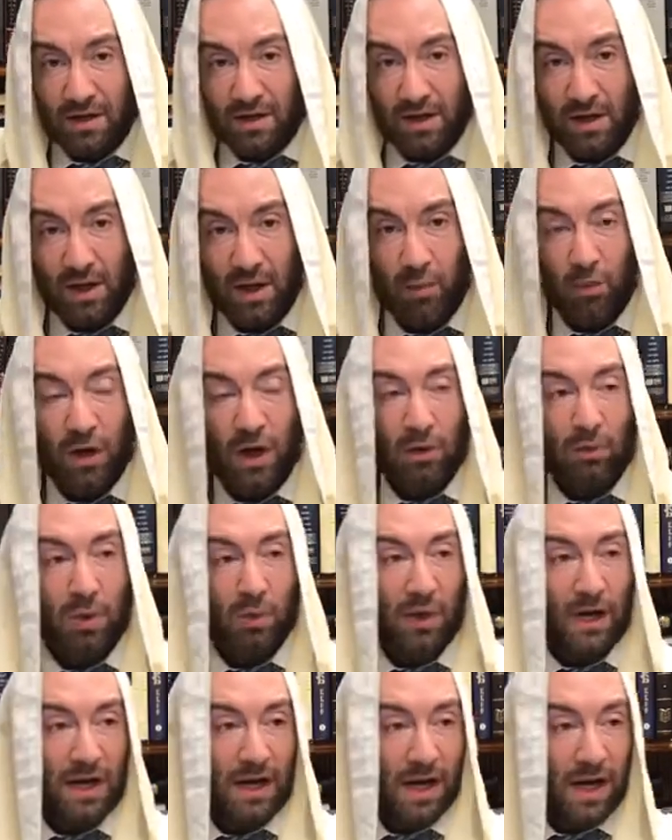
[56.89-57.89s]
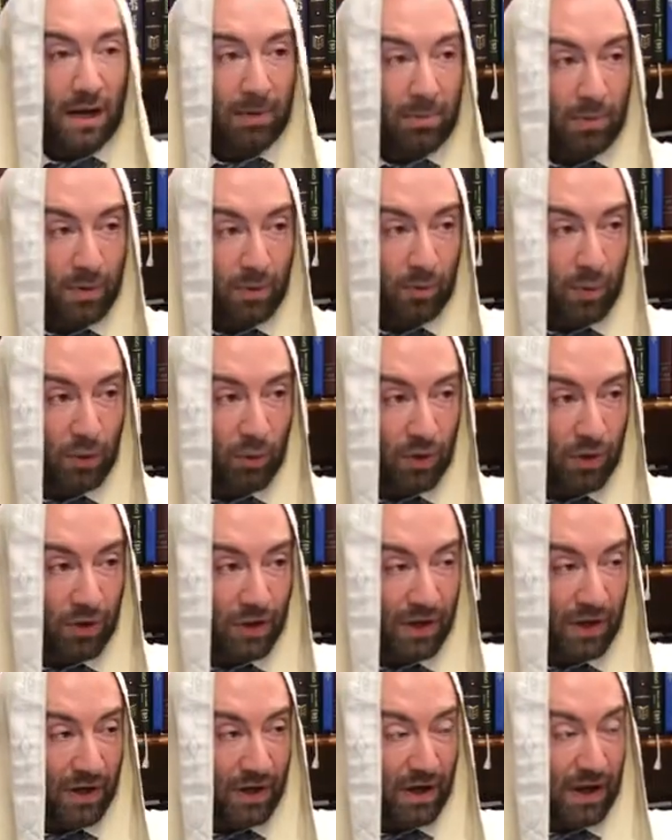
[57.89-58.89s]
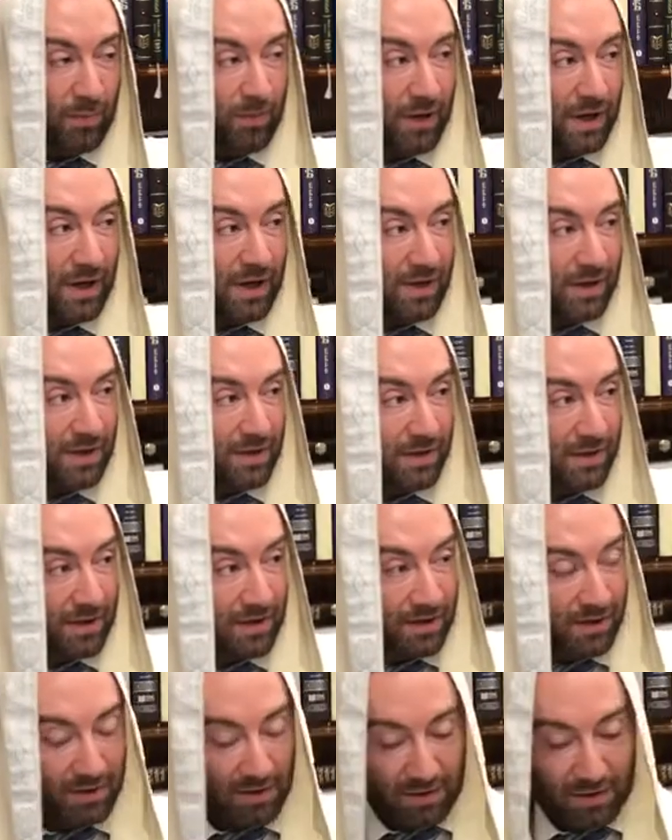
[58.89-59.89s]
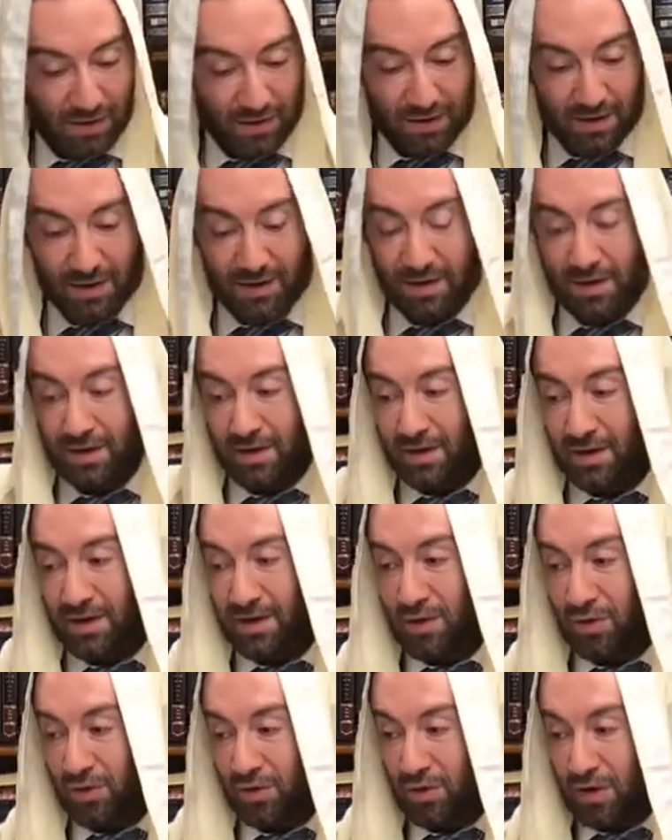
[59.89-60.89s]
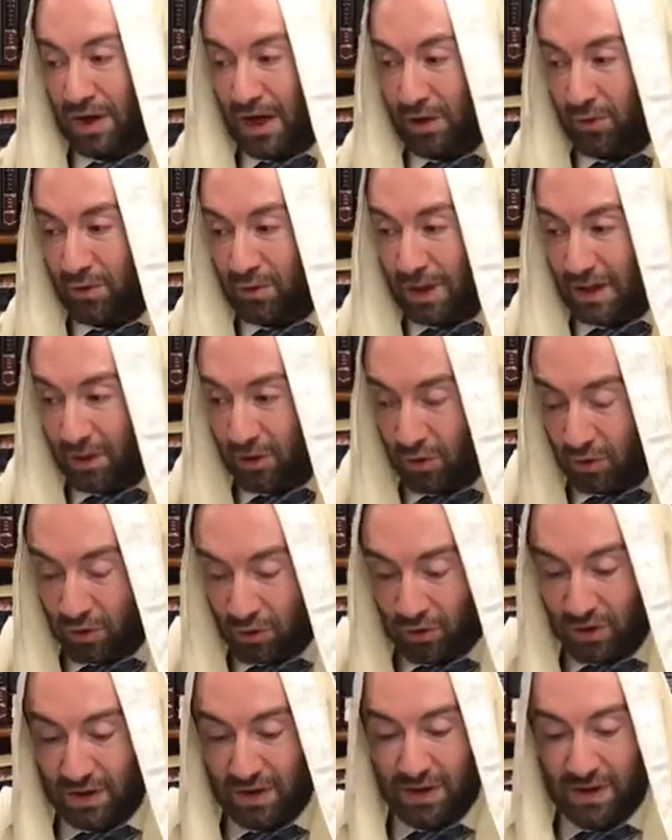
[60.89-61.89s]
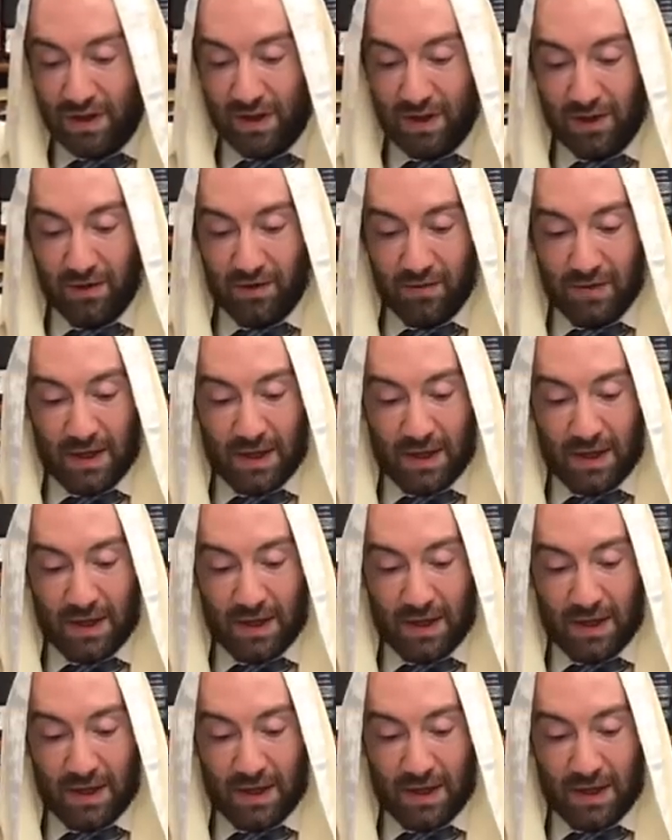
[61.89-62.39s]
In the morning, we wake up, we worry about through how we're going to go through the day.